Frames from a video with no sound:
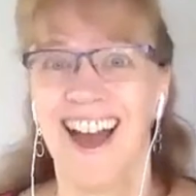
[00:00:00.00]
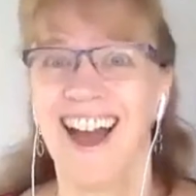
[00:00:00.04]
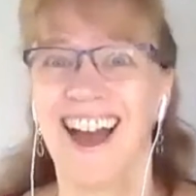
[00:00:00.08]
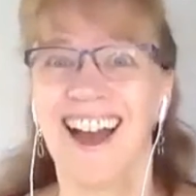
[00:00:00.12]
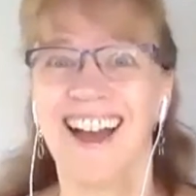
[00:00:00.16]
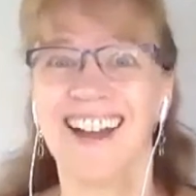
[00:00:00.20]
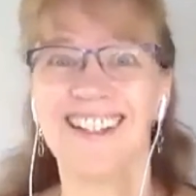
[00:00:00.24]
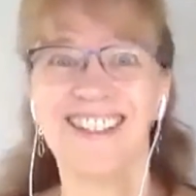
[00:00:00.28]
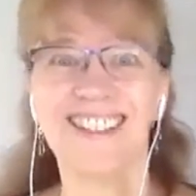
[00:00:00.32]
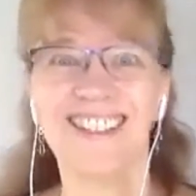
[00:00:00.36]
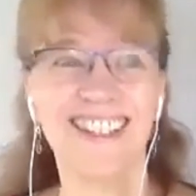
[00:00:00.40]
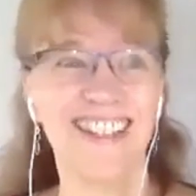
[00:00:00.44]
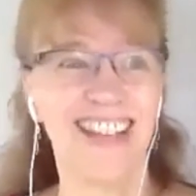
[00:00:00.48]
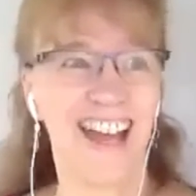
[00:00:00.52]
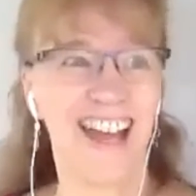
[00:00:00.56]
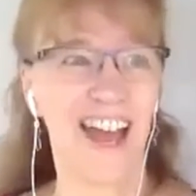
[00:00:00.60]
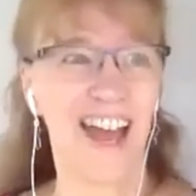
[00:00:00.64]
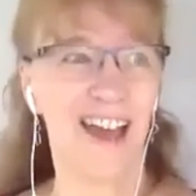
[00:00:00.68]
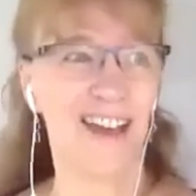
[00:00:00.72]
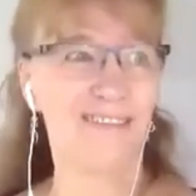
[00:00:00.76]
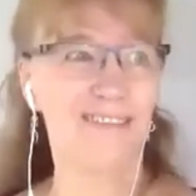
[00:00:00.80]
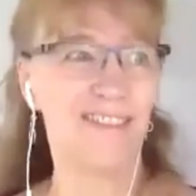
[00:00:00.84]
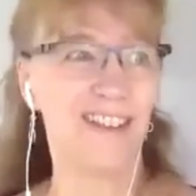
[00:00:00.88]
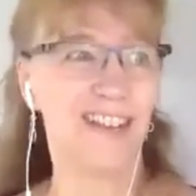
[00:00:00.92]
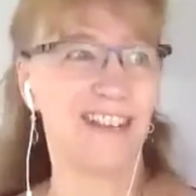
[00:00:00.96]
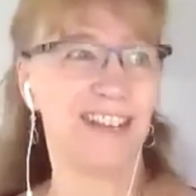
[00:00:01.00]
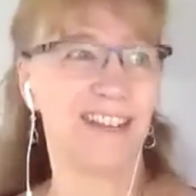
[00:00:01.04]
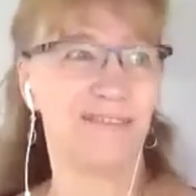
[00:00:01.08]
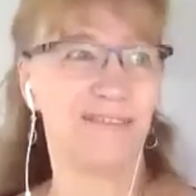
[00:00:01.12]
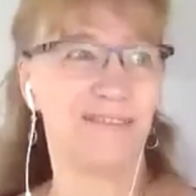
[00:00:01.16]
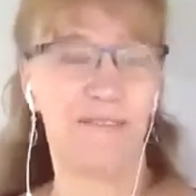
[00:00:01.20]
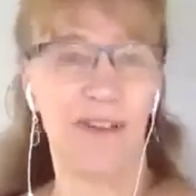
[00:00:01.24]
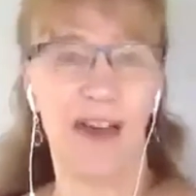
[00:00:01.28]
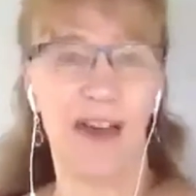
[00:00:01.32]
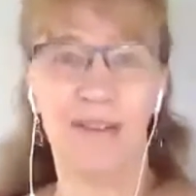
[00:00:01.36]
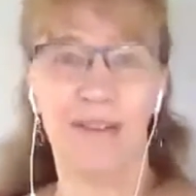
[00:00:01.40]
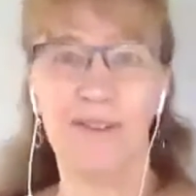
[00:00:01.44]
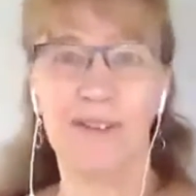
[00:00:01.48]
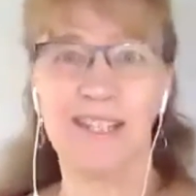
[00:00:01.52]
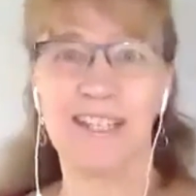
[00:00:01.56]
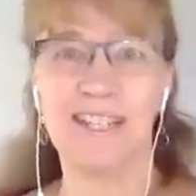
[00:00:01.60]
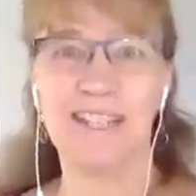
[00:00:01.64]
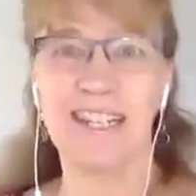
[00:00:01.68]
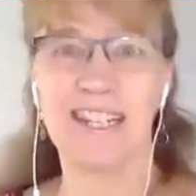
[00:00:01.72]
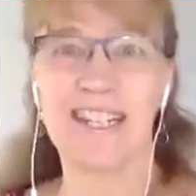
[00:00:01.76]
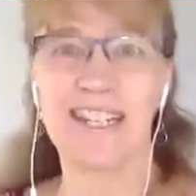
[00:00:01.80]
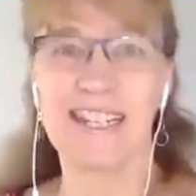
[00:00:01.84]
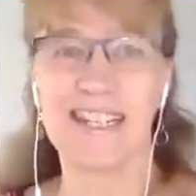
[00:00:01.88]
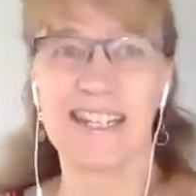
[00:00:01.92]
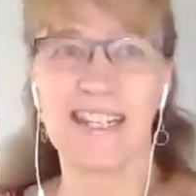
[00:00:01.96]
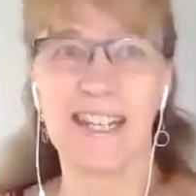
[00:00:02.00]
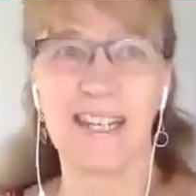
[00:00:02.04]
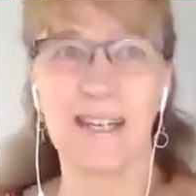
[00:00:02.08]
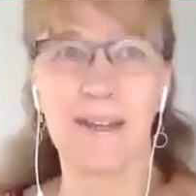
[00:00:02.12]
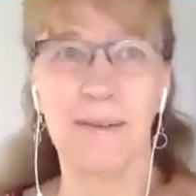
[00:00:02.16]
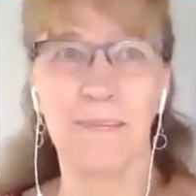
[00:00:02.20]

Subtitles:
I actually have like a 5 or 6